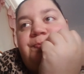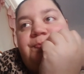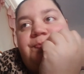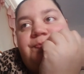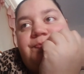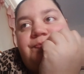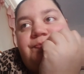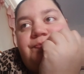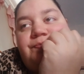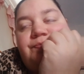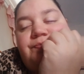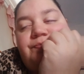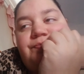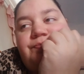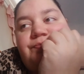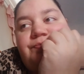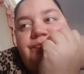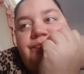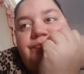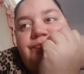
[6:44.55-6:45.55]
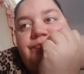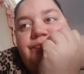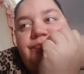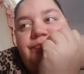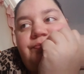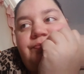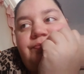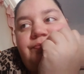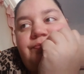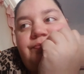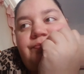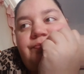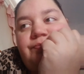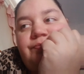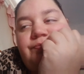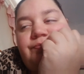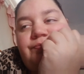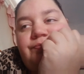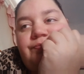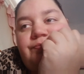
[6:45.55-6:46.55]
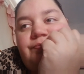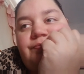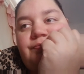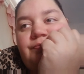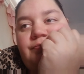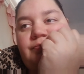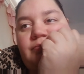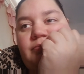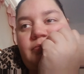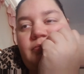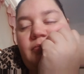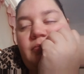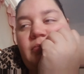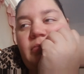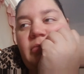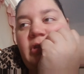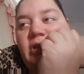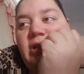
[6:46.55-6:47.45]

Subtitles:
No one is speaking in this clip.